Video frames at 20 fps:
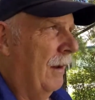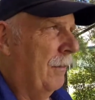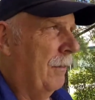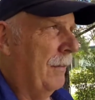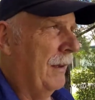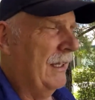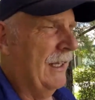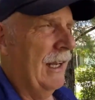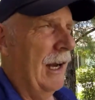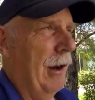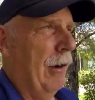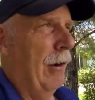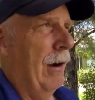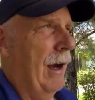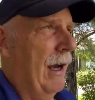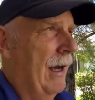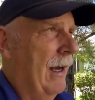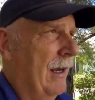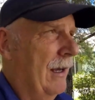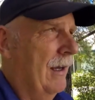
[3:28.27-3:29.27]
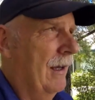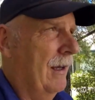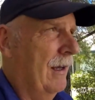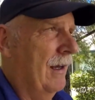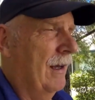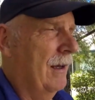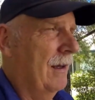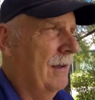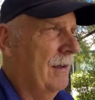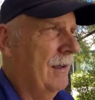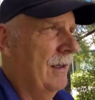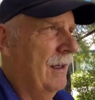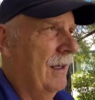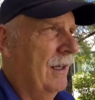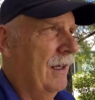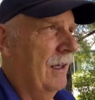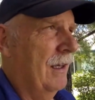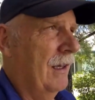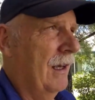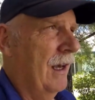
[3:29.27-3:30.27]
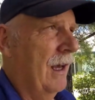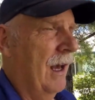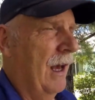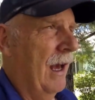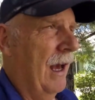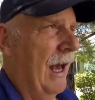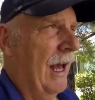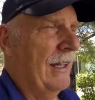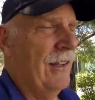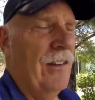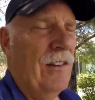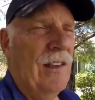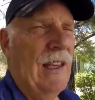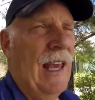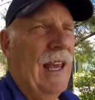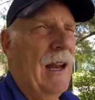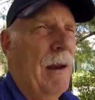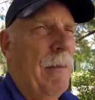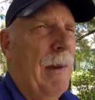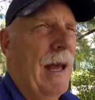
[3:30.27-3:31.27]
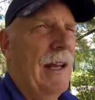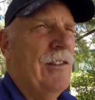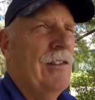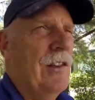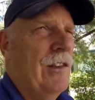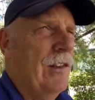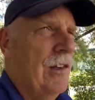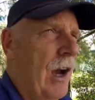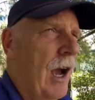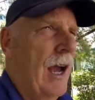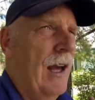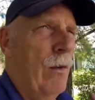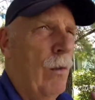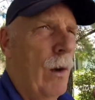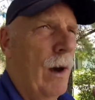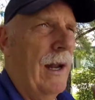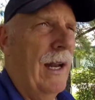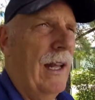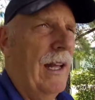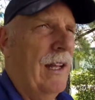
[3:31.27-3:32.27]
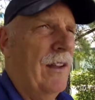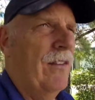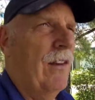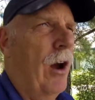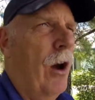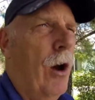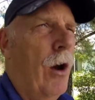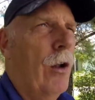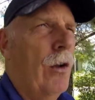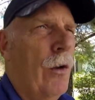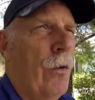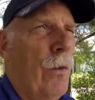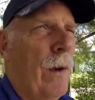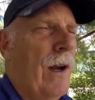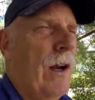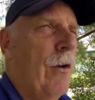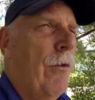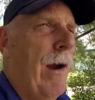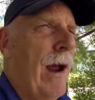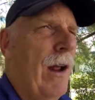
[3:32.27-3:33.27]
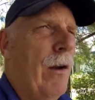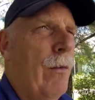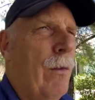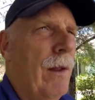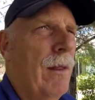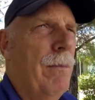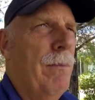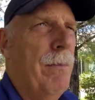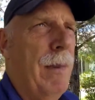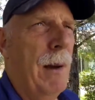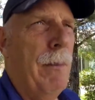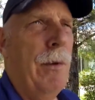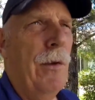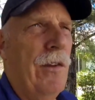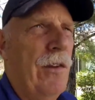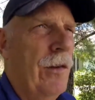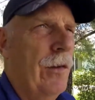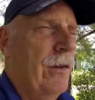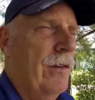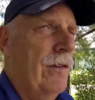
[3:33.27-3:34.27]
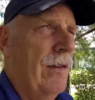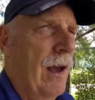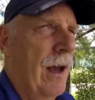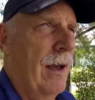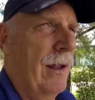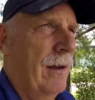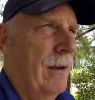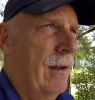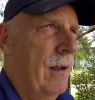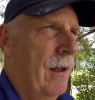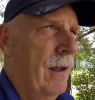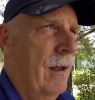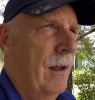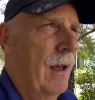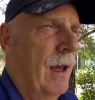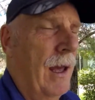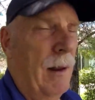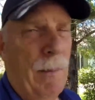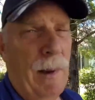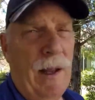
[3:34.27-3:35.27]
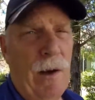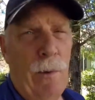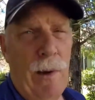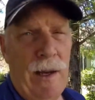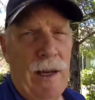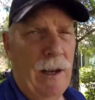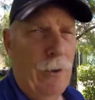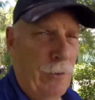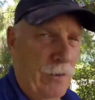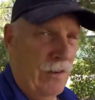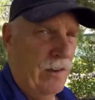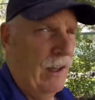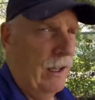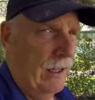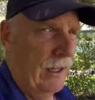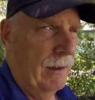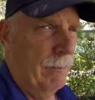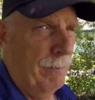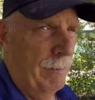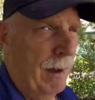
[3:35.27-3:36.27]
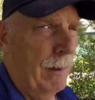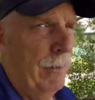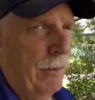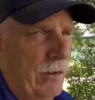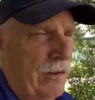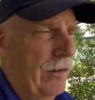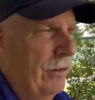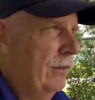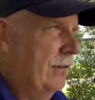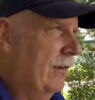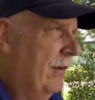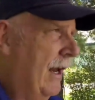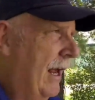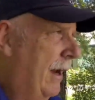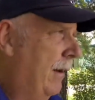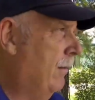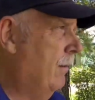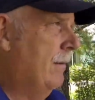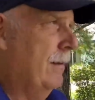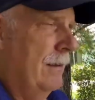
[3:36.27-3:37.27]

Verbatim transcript: But you know, I just can't imagine God wanting us all to run around with bubble suits on. And by the way, they're selling bubble suits now.